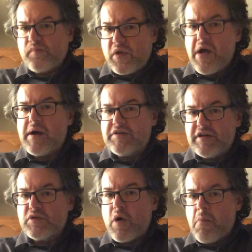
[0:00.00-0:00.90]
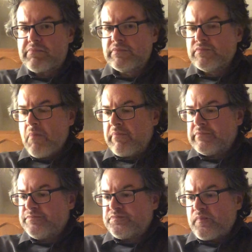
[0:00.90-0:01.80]
Yeah, it takes a while.
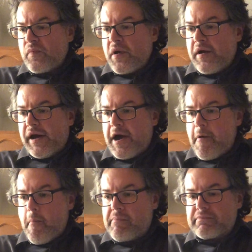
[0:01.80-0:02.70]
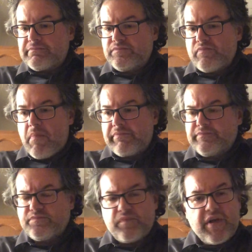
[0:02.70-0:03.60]

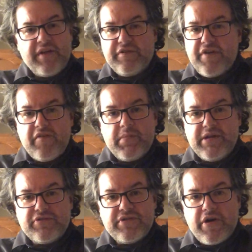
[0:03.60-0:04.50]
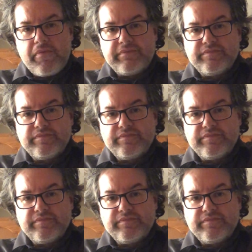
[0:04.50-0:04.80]
And the fava beans in there.